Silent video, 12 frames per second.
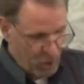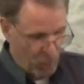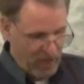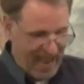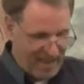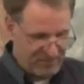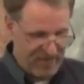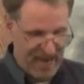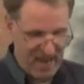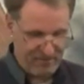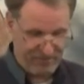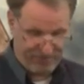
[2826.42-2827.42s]
We have to
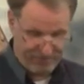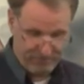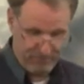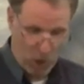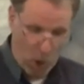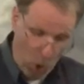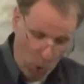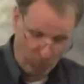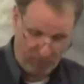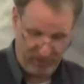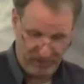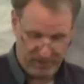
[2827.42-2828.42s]
have
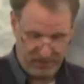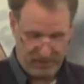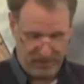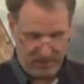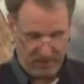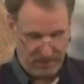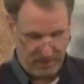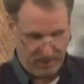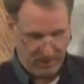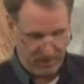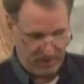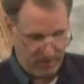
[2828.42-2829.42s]
hope.
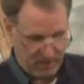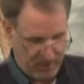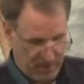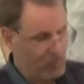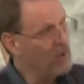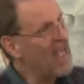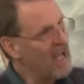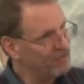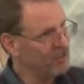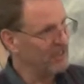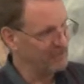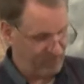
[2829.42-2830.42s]
And we
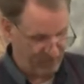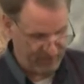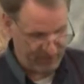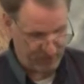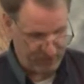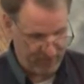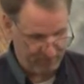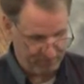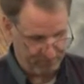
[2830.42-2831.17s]
have to live in victory.